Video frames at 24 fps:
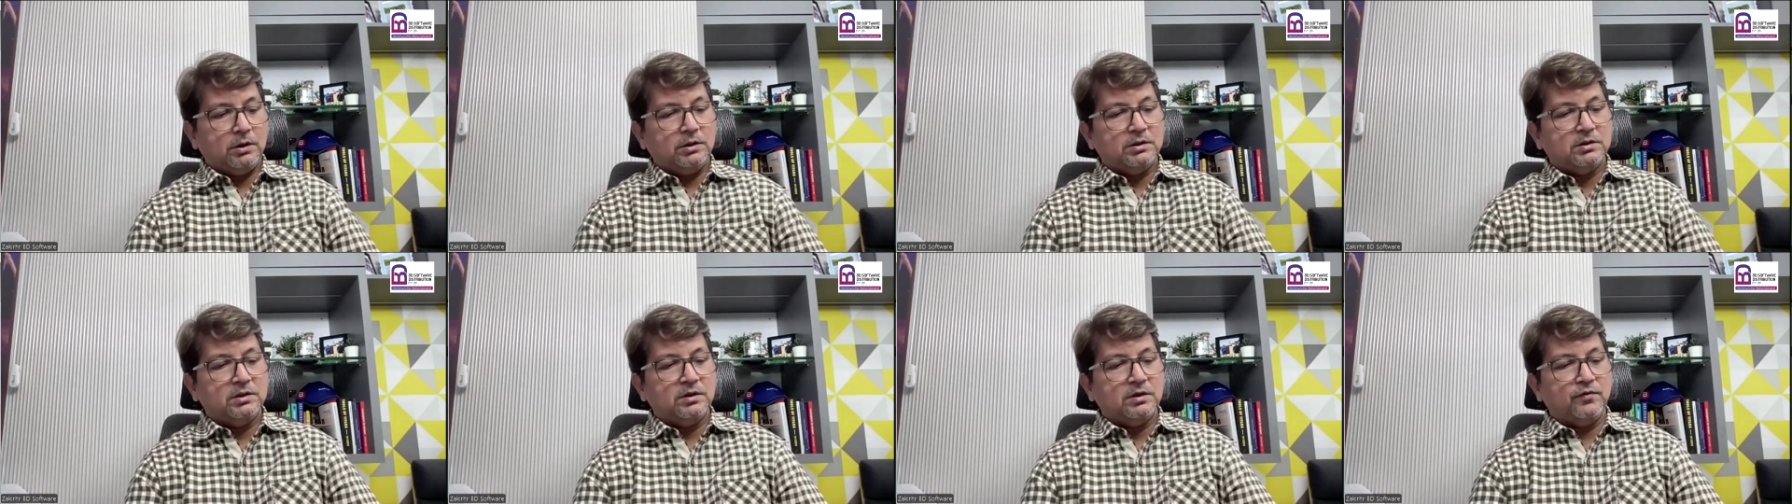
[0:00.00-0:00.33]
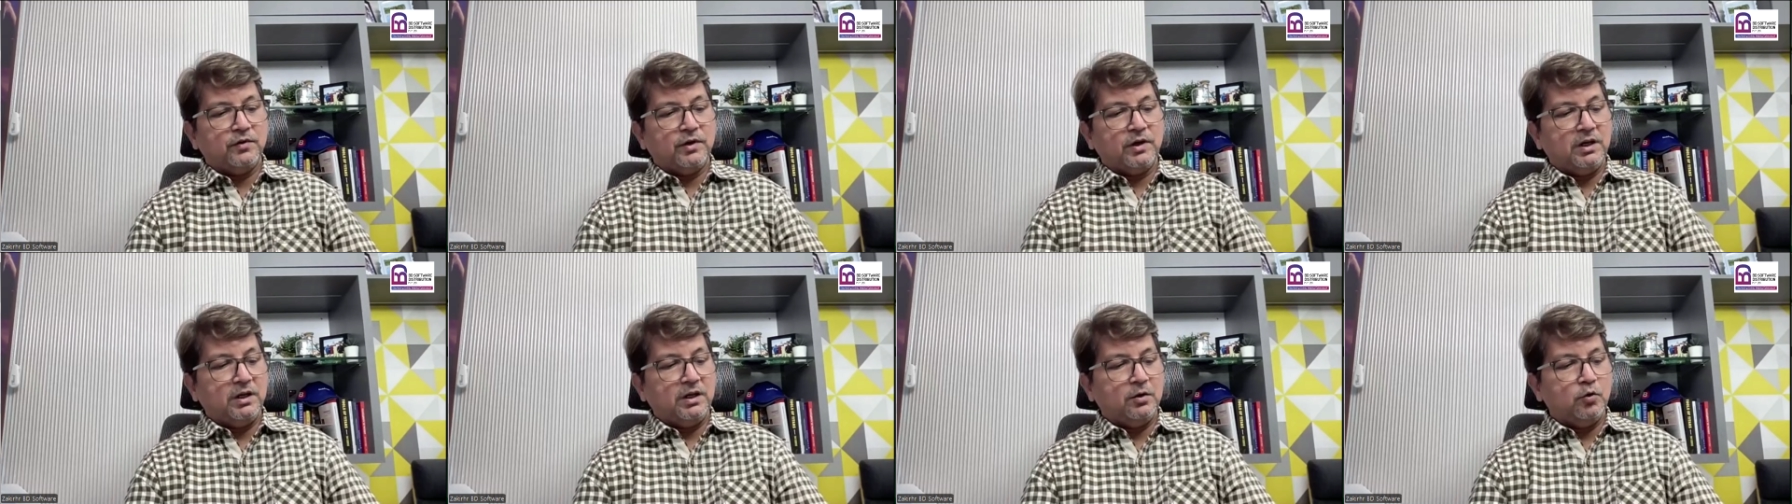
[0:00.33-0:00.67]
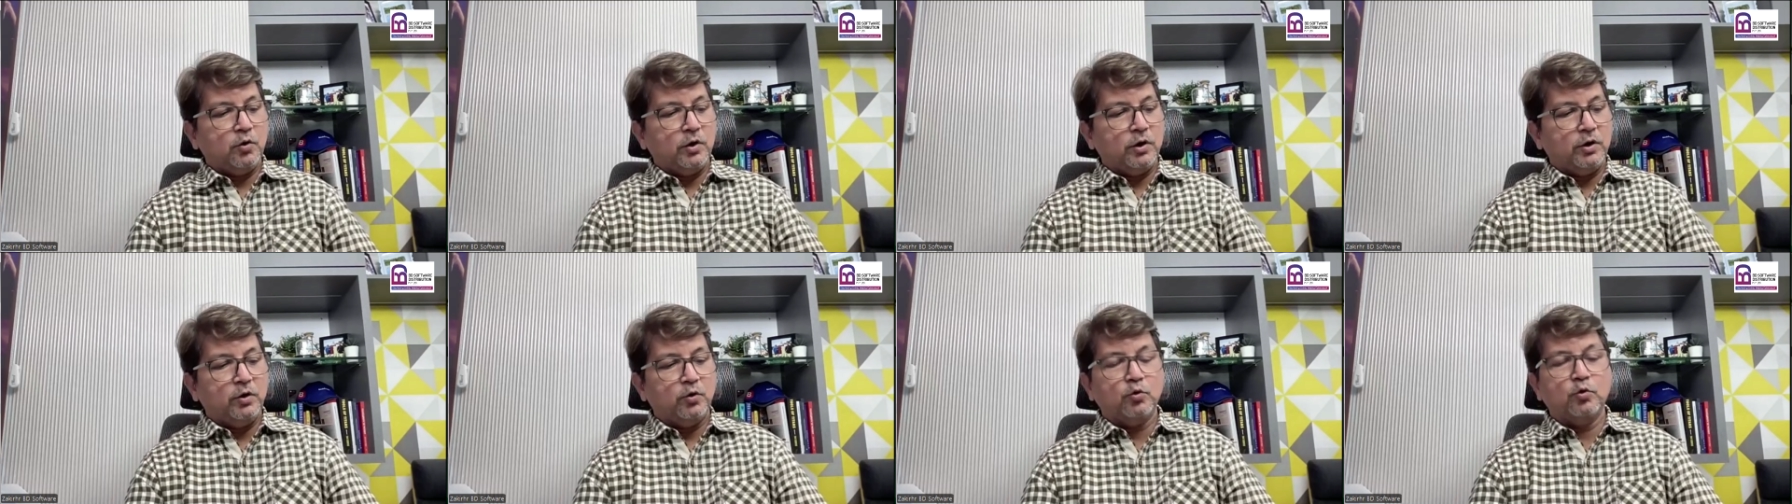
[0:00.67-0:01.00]
it's definitely
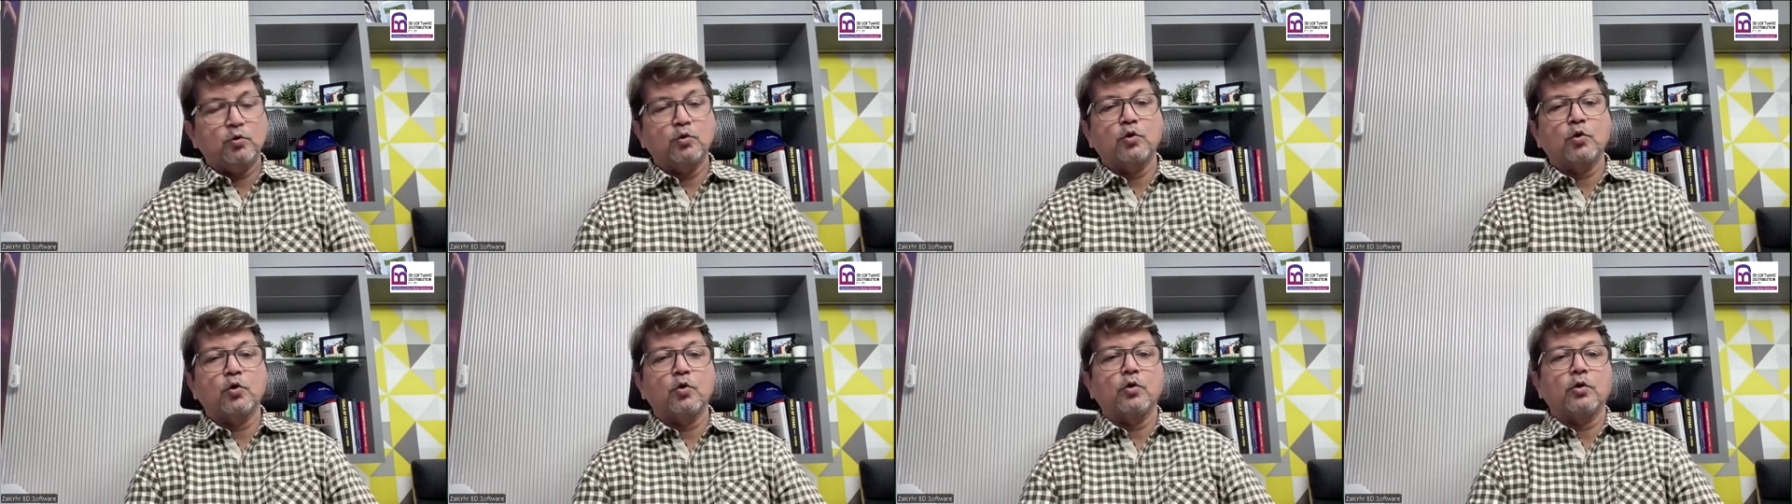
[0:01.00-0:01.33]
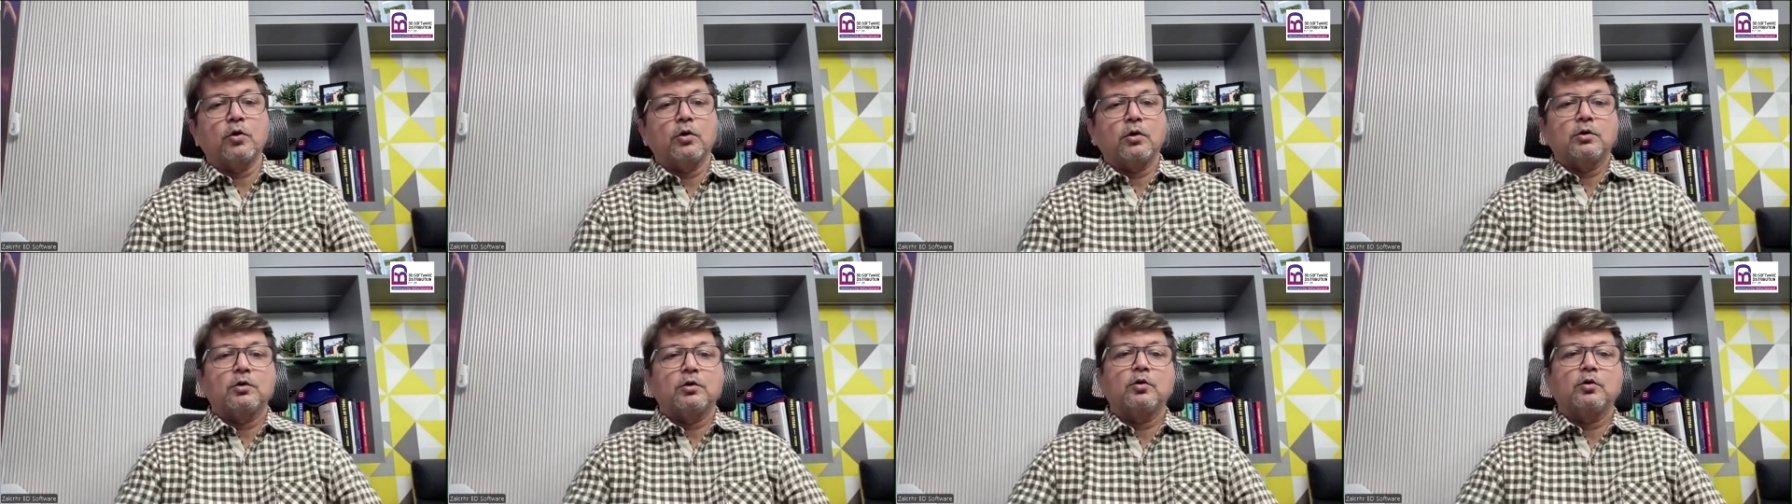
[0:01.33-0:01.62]
going to